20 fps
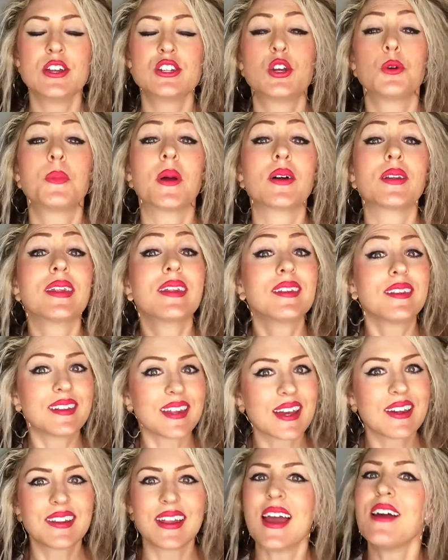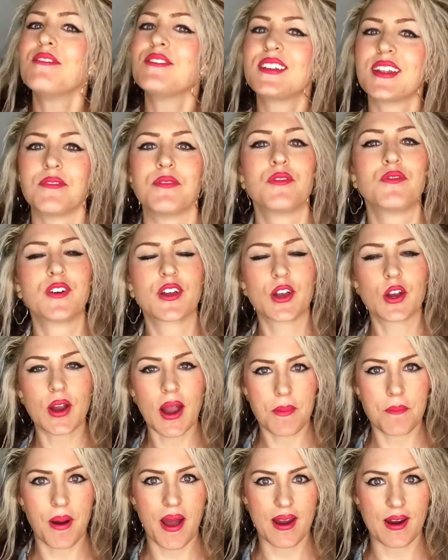to build 6- and 7-figure
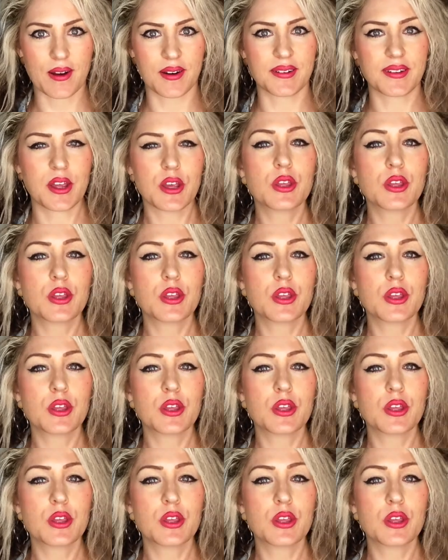empires